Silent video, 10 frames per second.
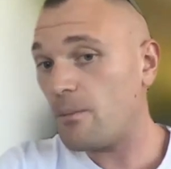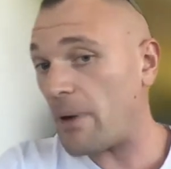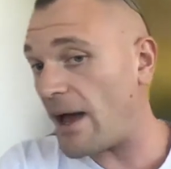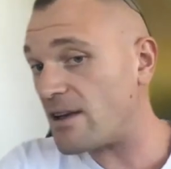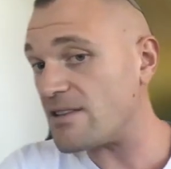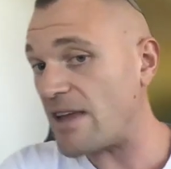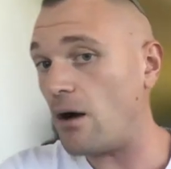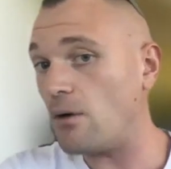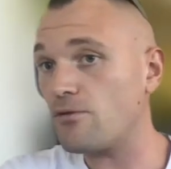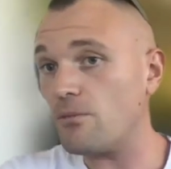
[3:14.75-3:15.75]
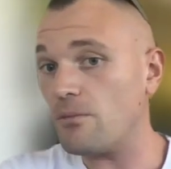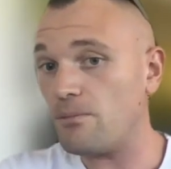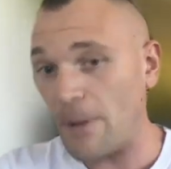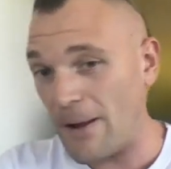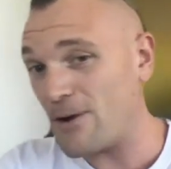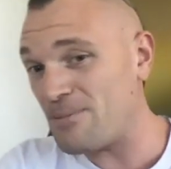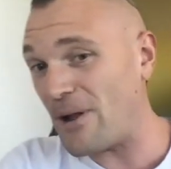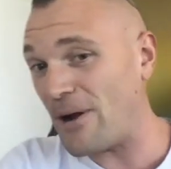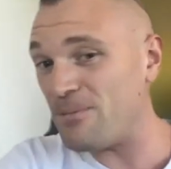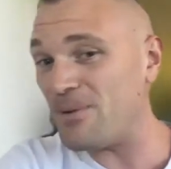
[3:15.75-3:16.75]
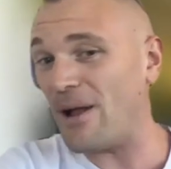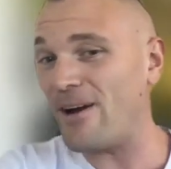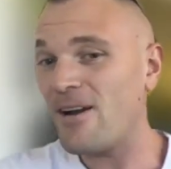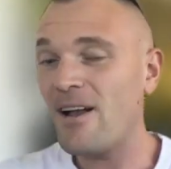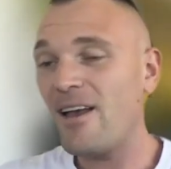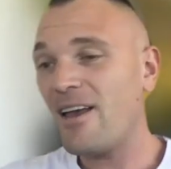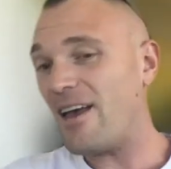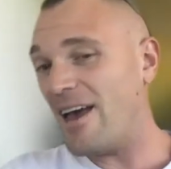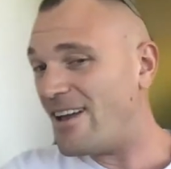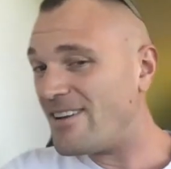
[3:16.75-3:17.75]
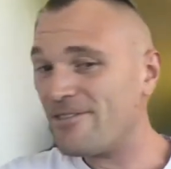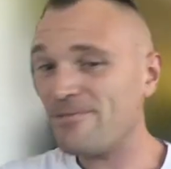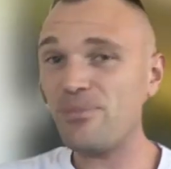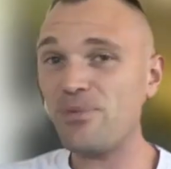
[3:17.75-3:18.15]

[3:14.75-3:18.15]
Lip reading: passed down from player to player to player, and